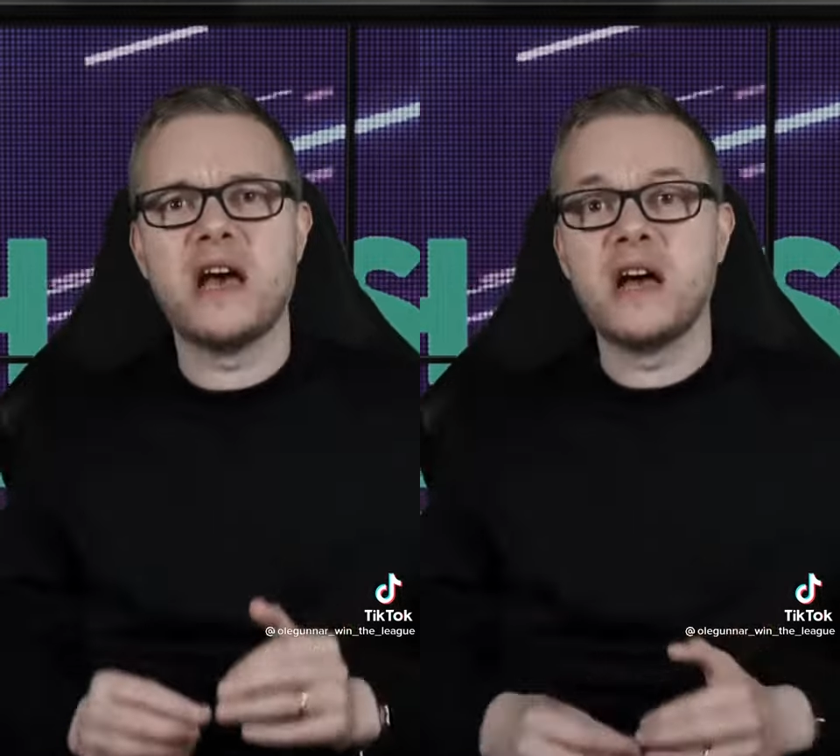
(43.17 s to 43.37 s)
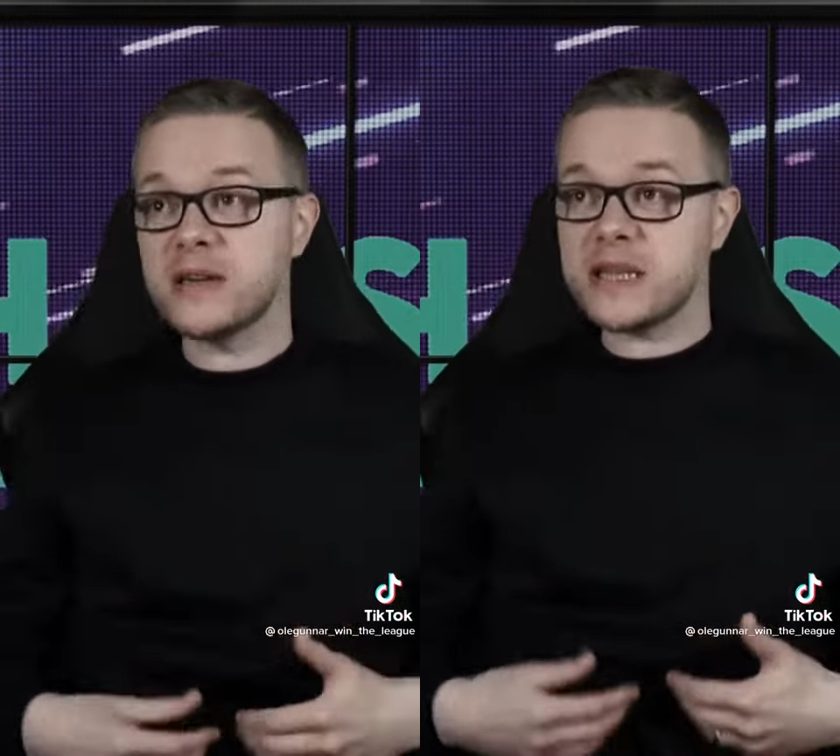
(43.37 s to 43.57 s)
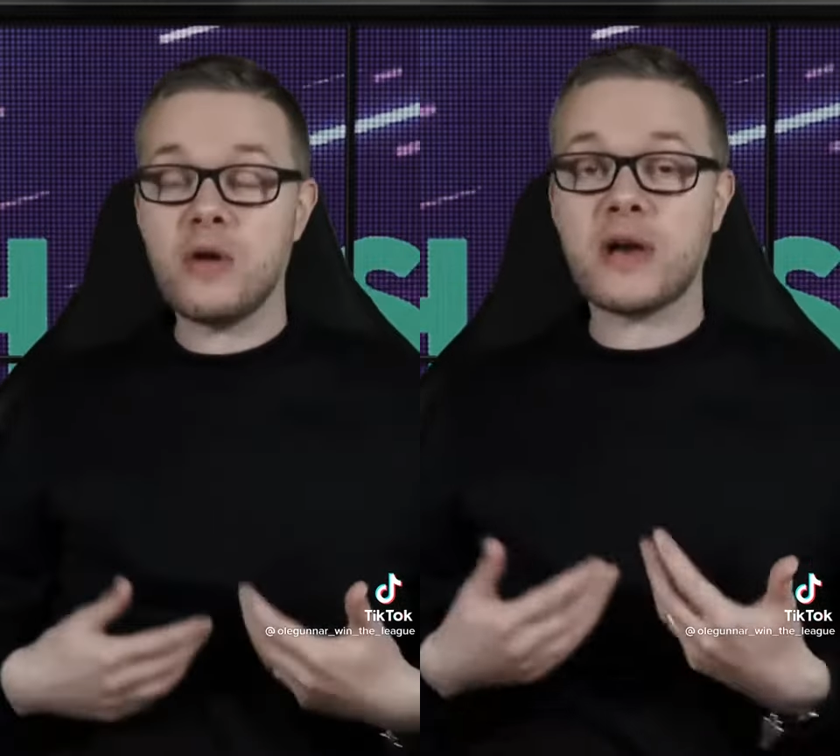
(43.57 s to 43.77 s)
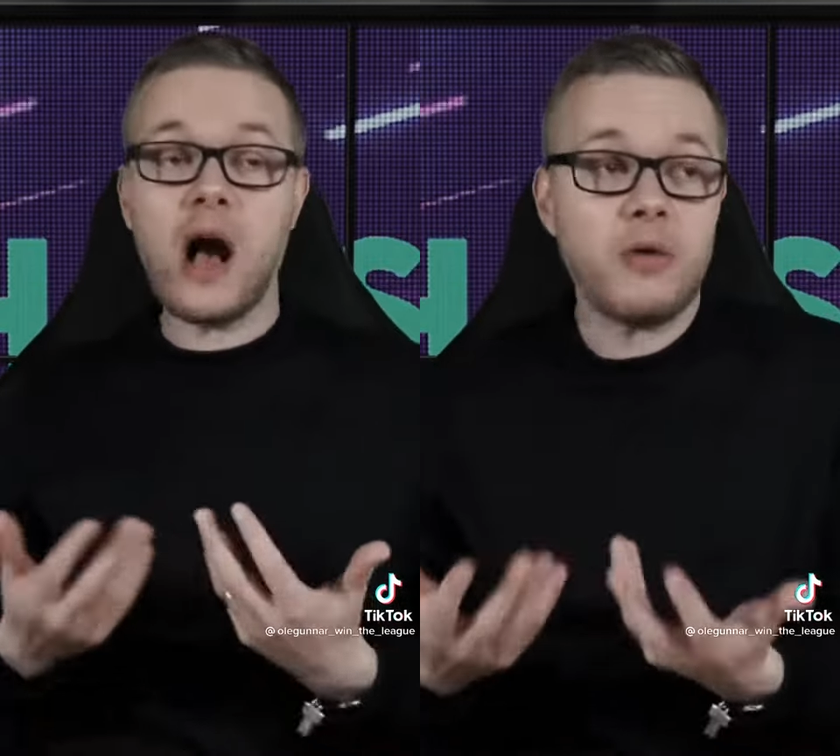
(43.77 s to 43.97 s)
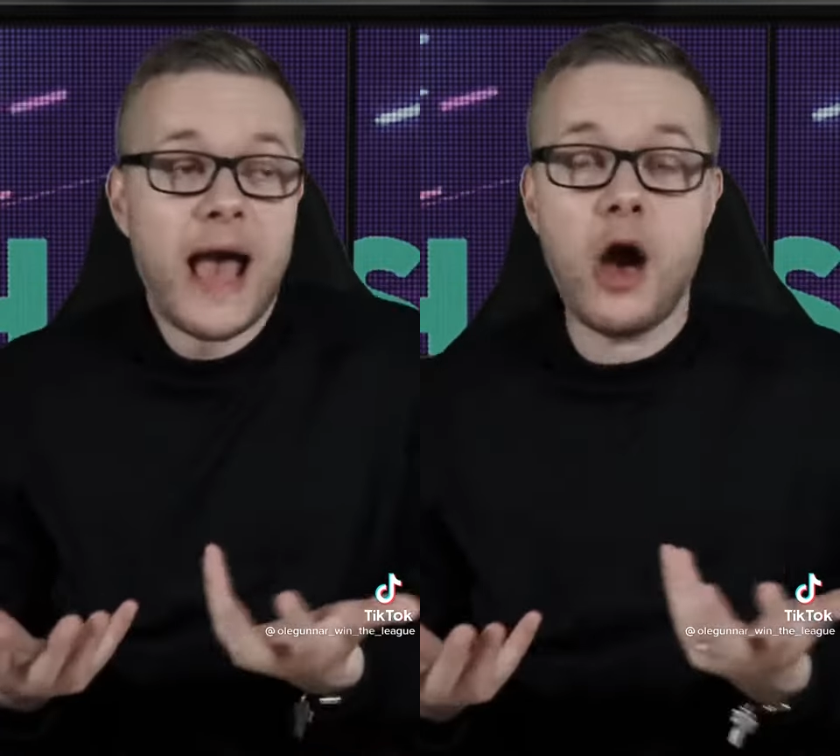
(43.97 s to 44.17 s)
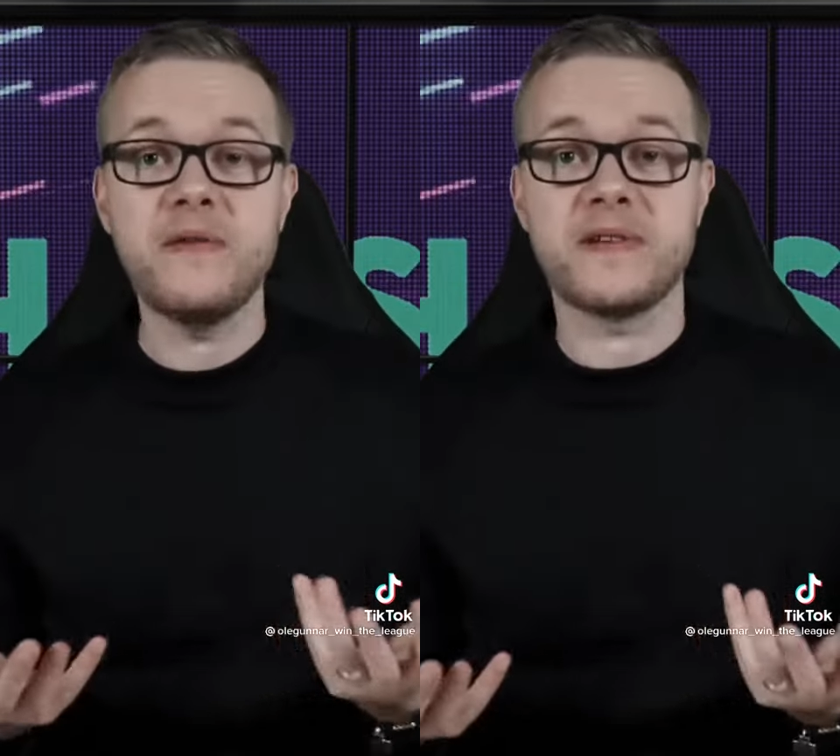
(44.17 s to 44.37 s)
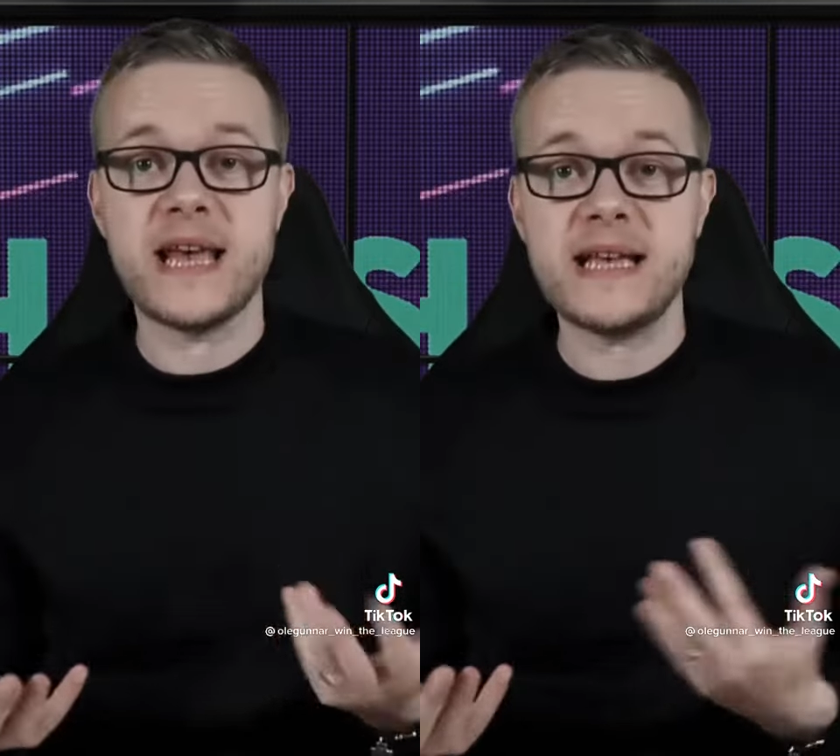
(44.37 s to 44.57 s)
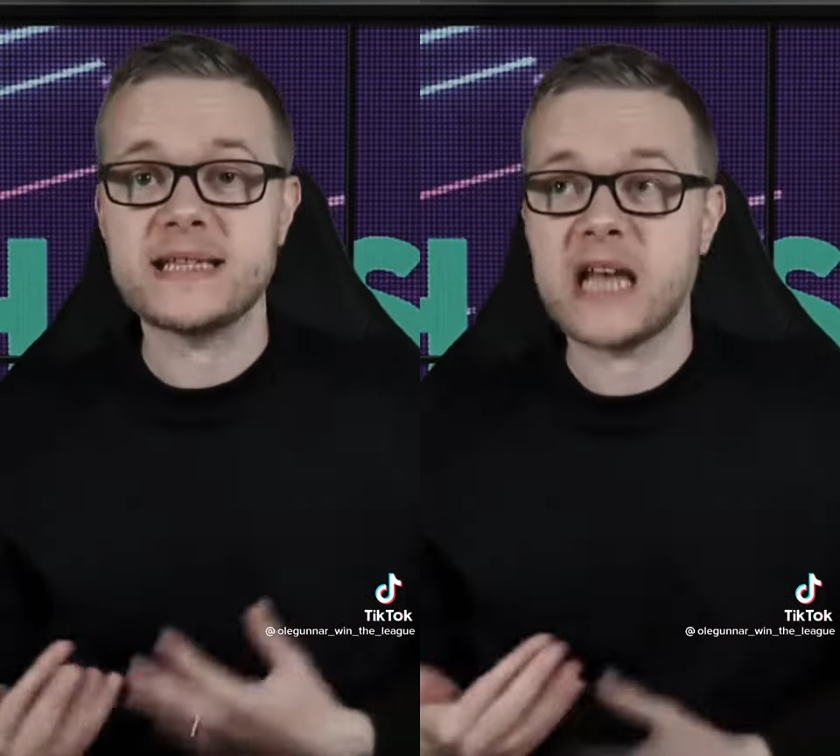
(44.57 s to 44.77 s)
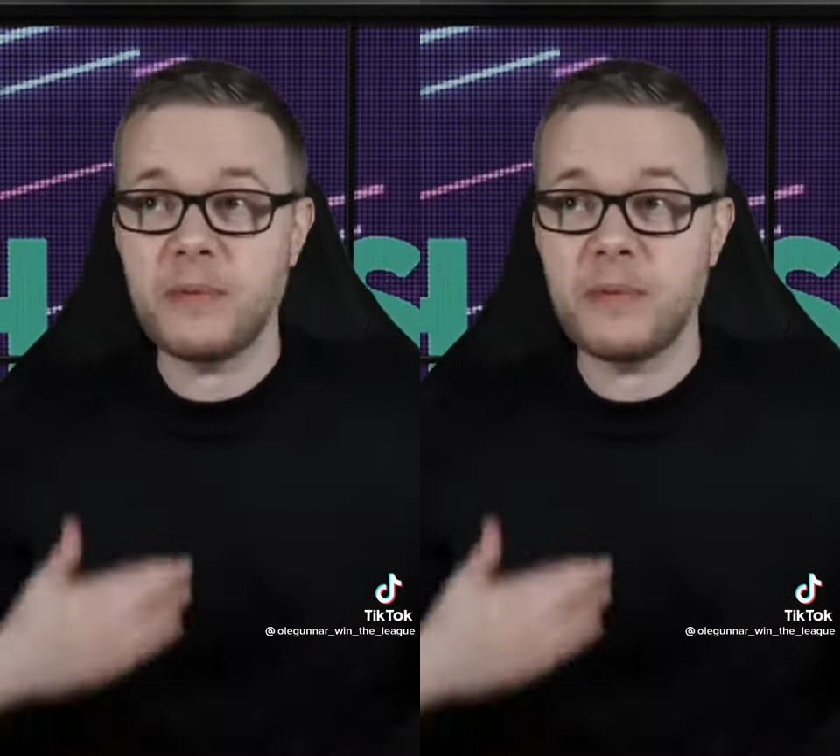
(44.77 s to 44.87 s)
Because I'll get over this.